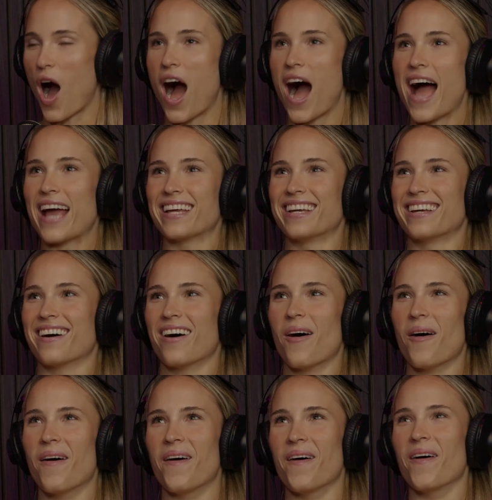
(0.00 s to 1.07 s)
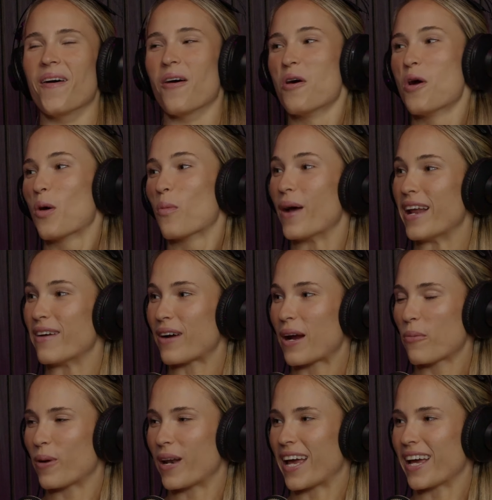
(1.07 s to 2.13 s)
I, or whenever
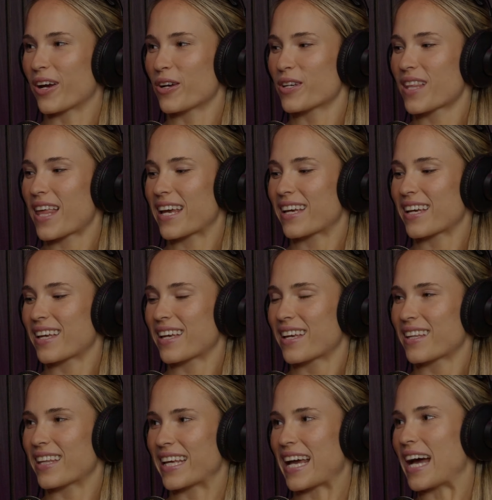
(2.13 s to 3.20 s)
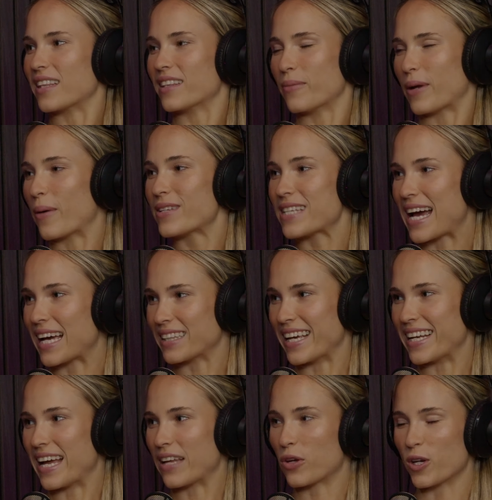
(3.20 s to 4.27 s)
when I go to like like Ad- when I went to Adelaide
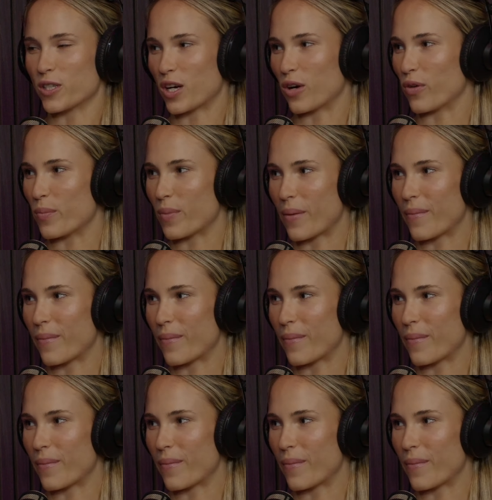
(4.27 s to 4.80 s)
and had the hotel room by